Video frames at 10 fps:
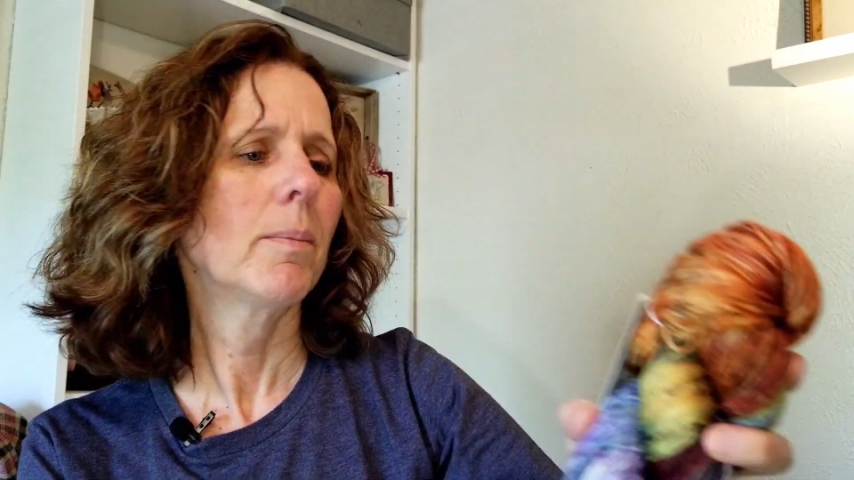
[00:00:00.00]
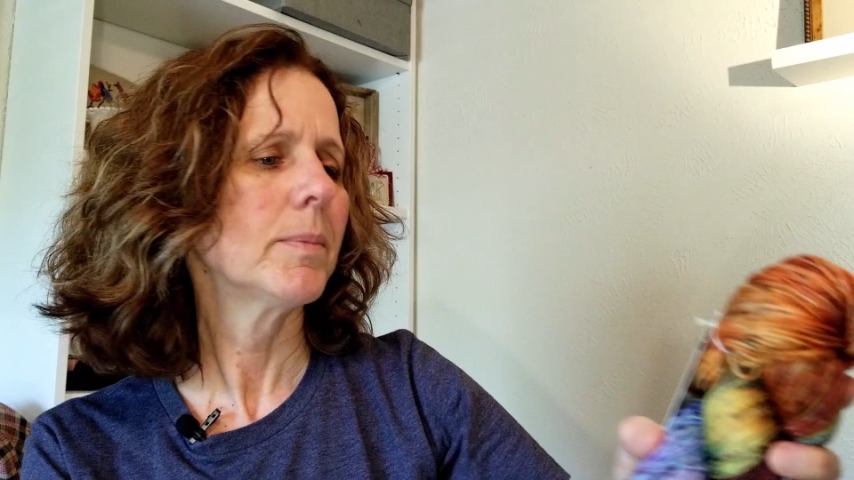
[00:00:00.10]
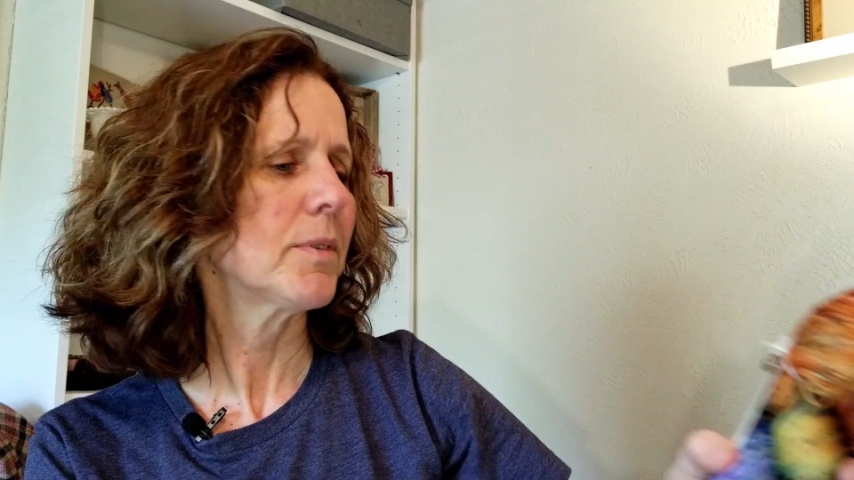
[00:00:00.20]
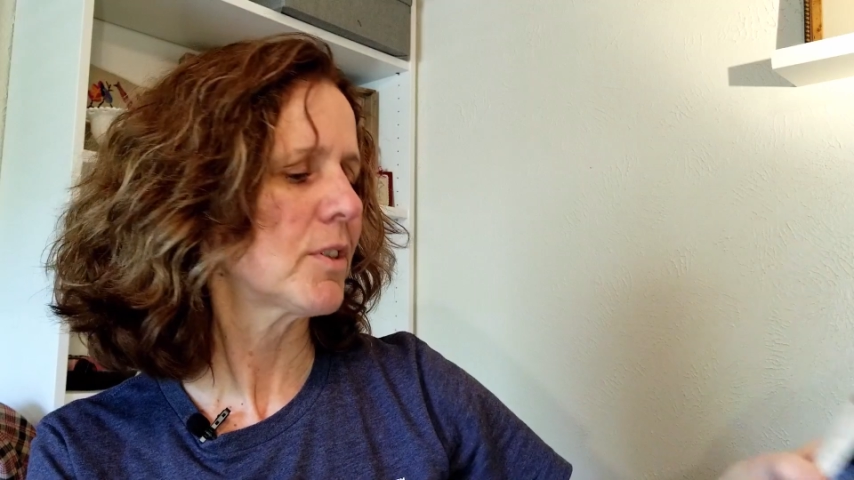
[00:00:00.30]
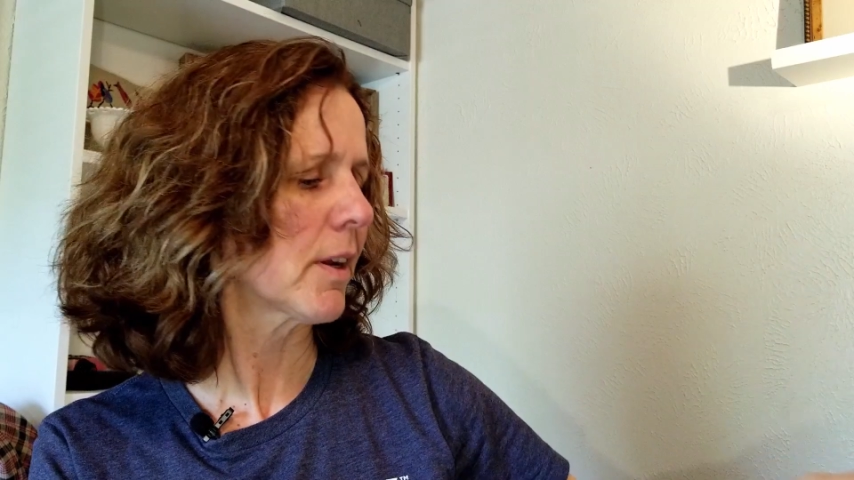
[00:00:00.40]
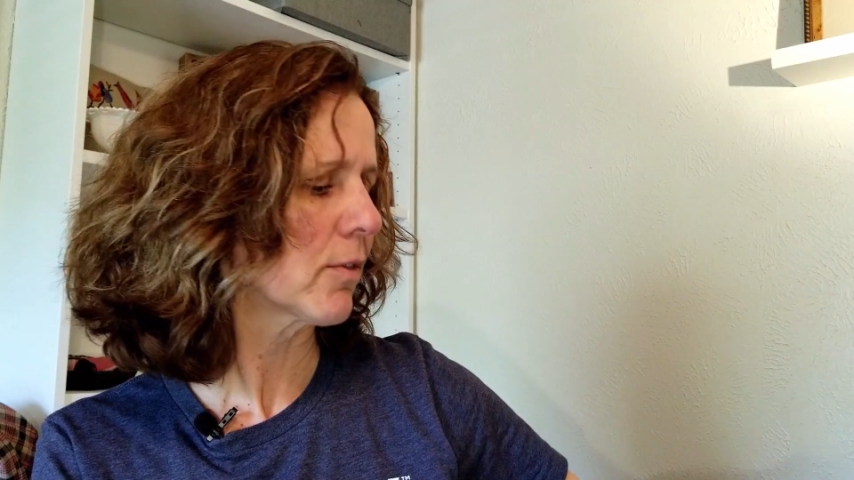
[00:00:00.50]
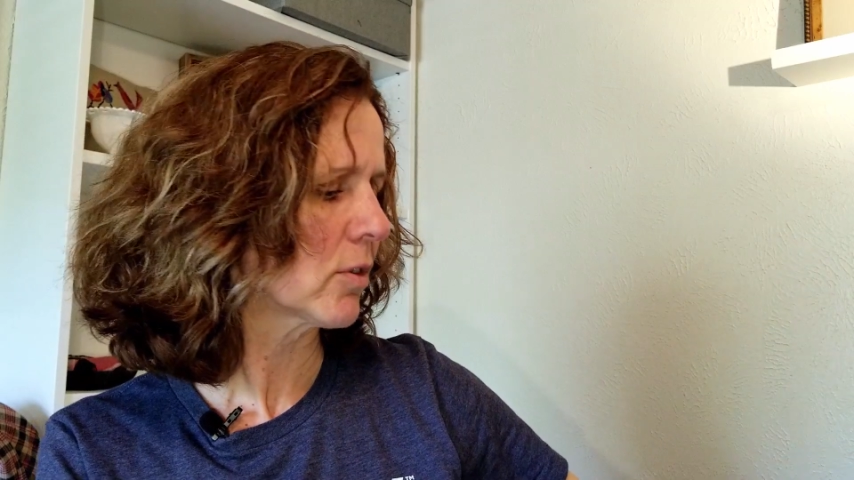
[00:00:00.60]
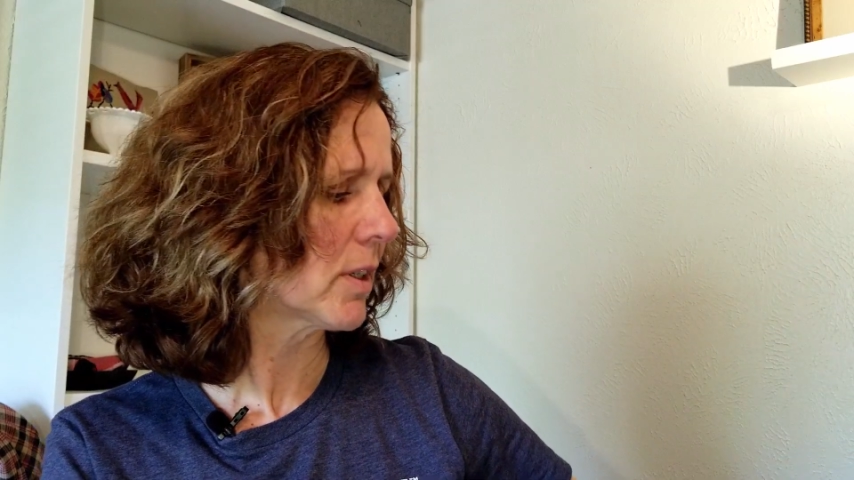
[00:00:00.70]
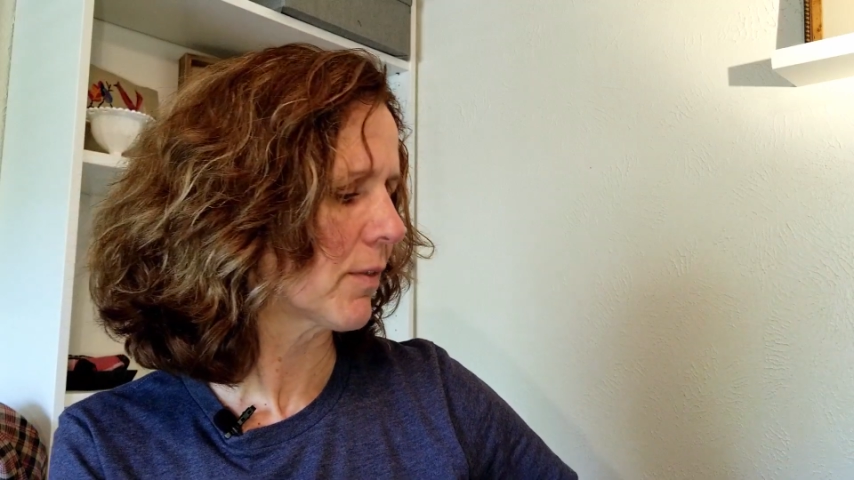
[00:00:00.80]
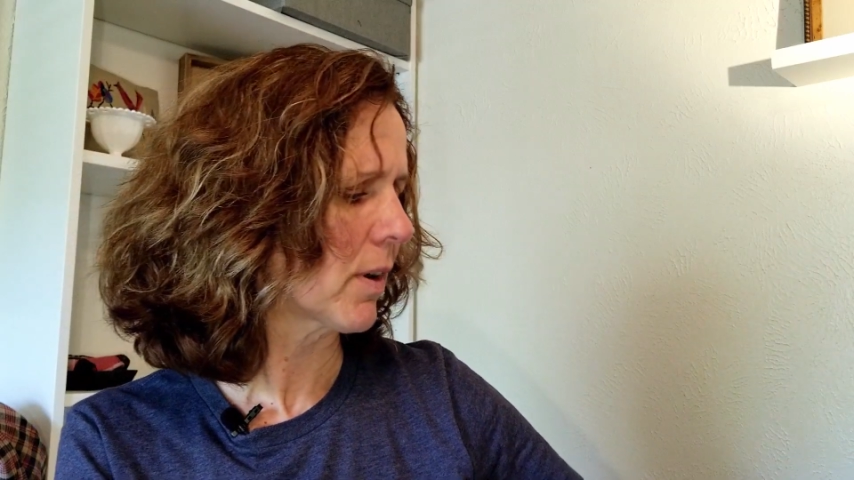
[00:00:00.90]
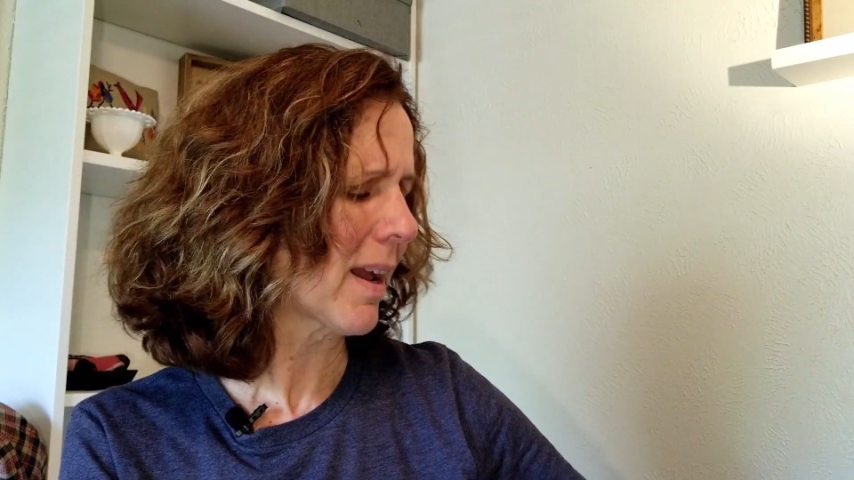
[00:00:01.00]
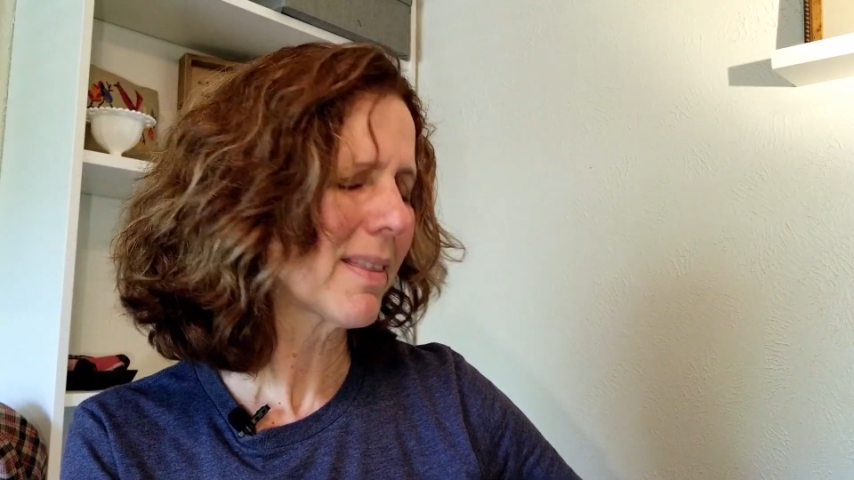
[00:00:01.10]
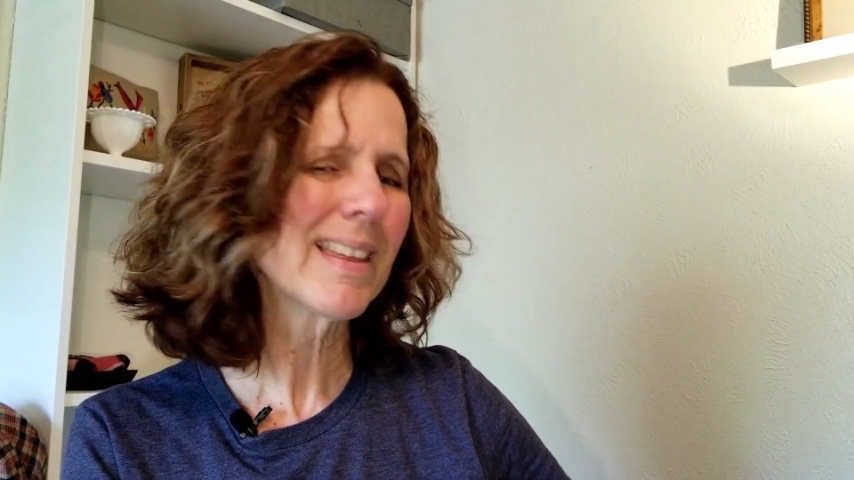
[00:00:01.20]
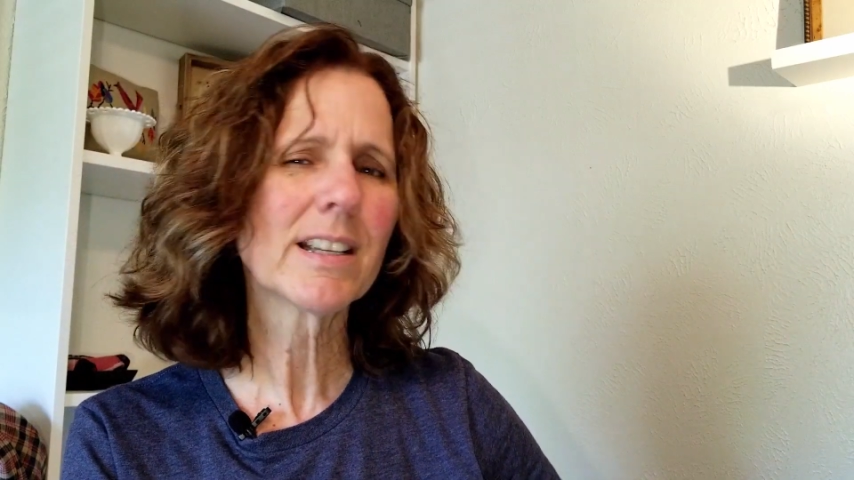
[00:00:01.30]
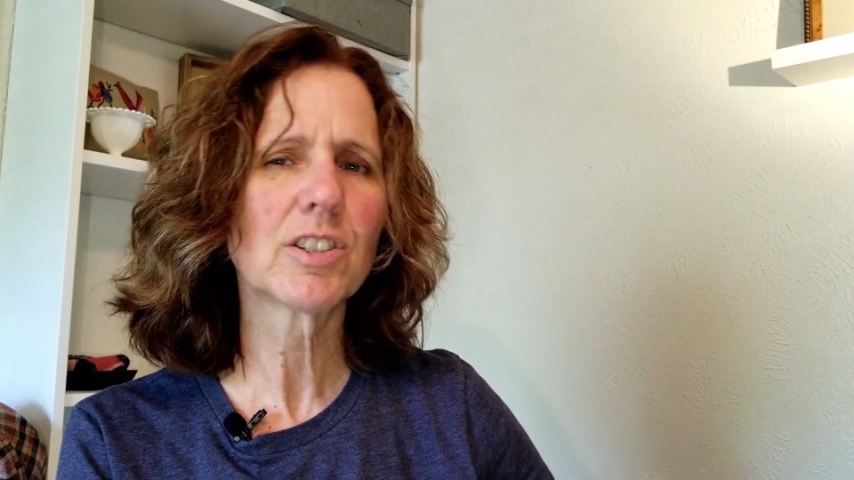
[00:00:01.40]
several different, I
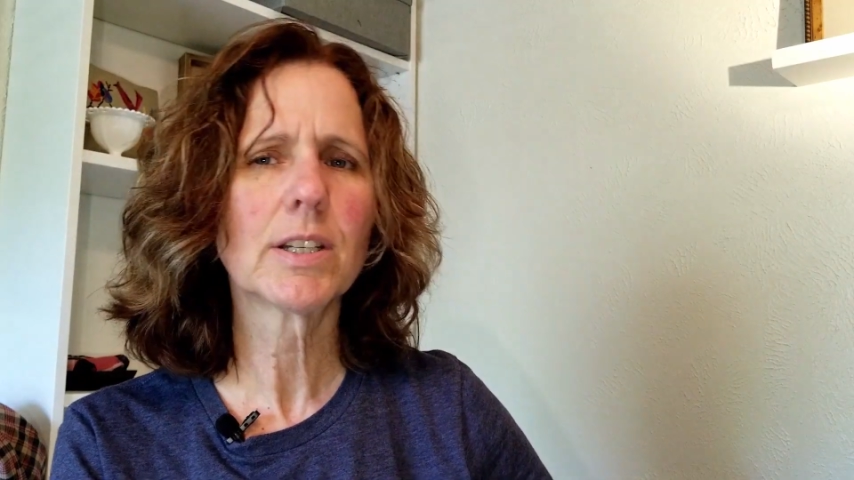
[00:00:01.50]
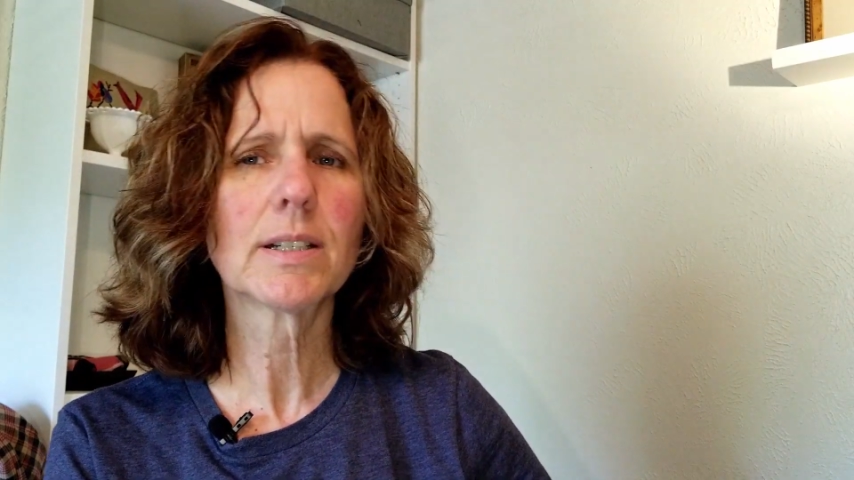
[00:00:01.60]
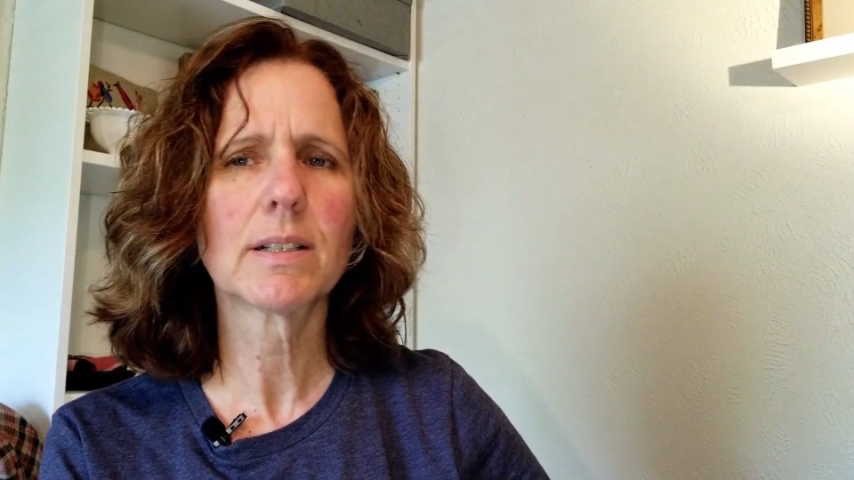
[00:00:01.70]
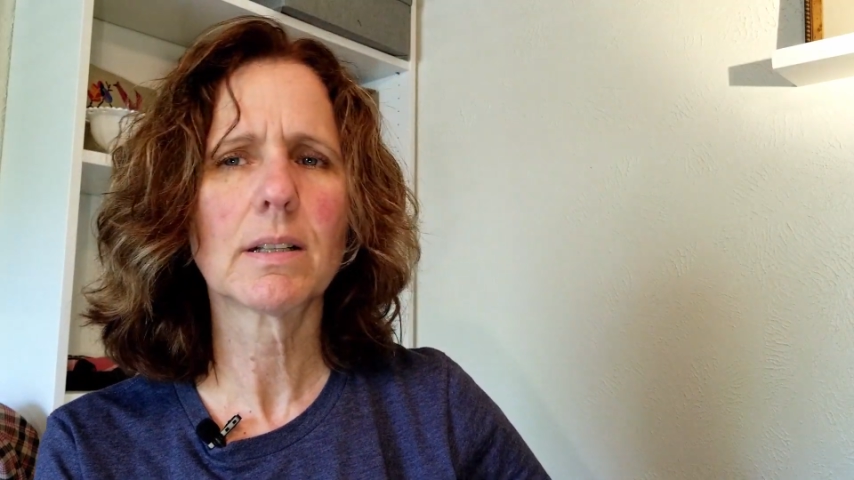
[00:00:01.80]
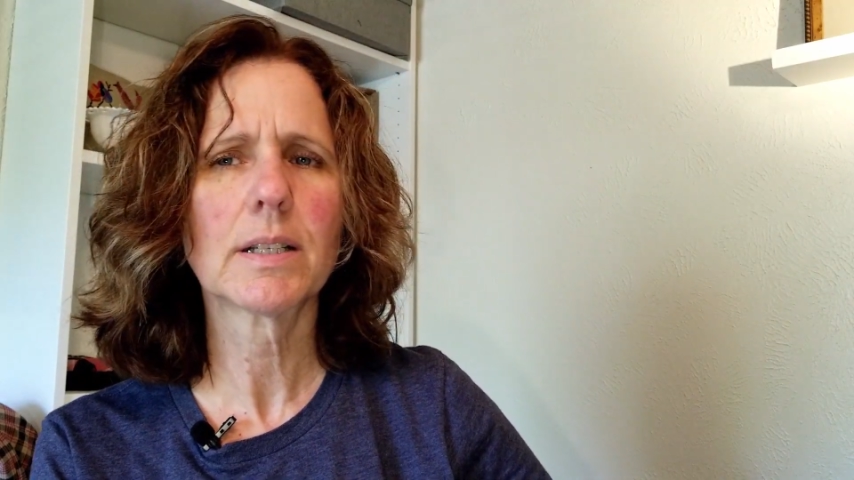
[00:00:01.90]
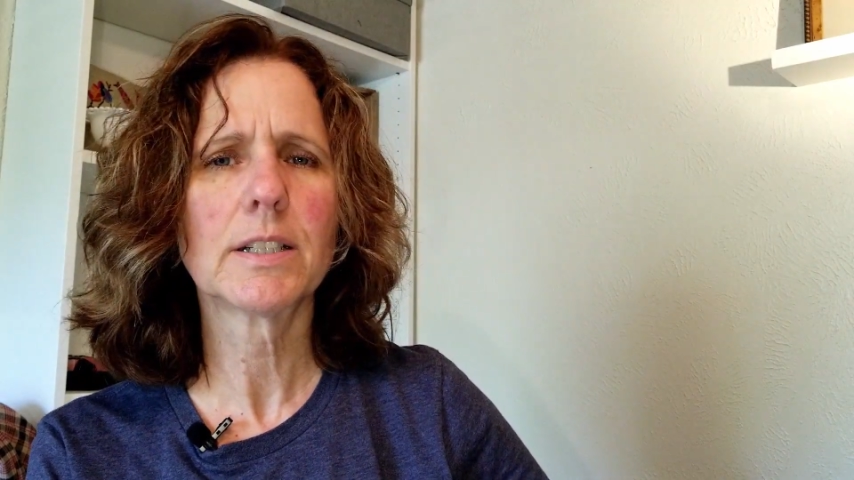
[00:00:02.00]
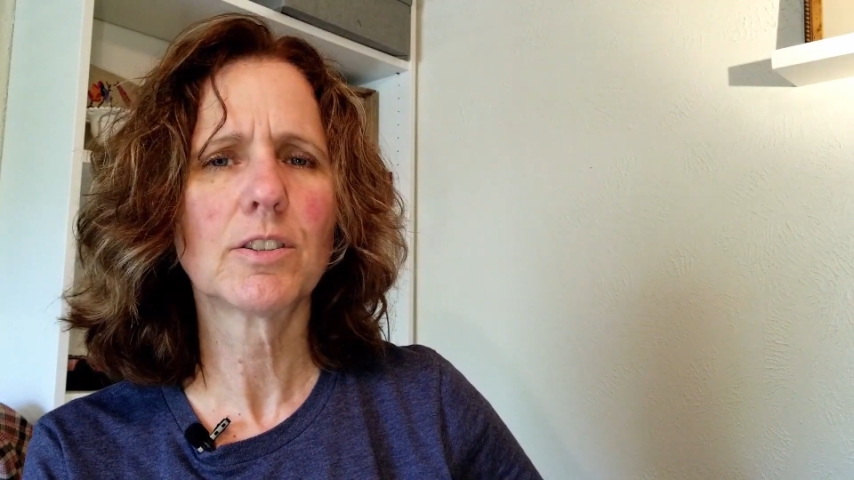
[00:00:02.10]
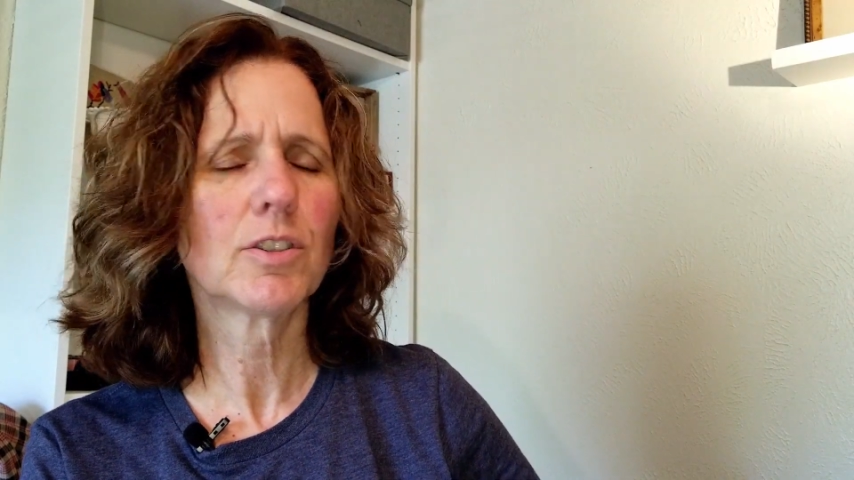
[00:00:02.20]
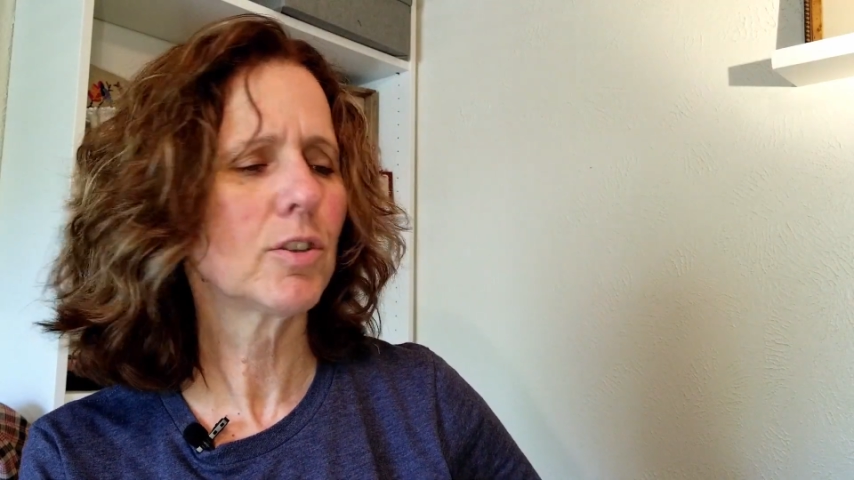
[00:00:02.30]
think she has at least